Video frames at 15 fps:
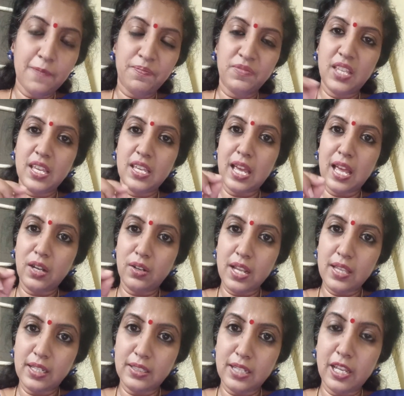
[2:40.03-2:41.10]
They calculate
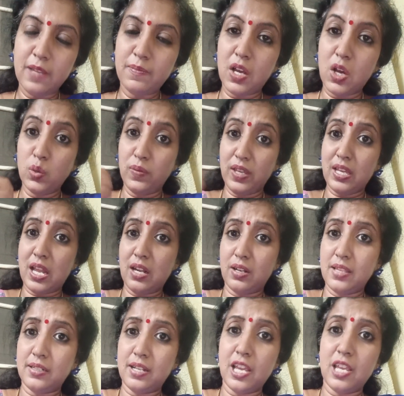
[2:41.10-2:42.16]
the time, how we calculate
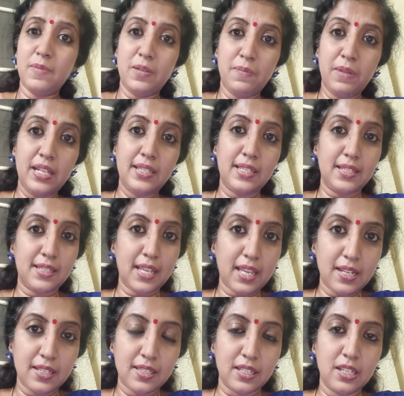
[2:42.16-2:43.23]
the time in minutes and
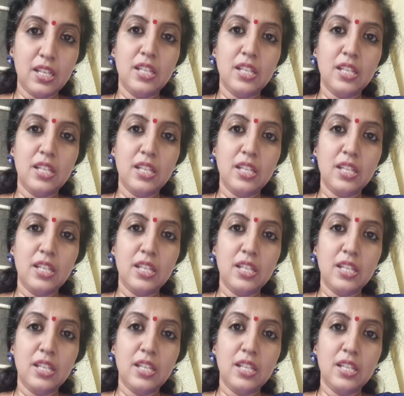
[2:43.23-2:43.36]
seconds.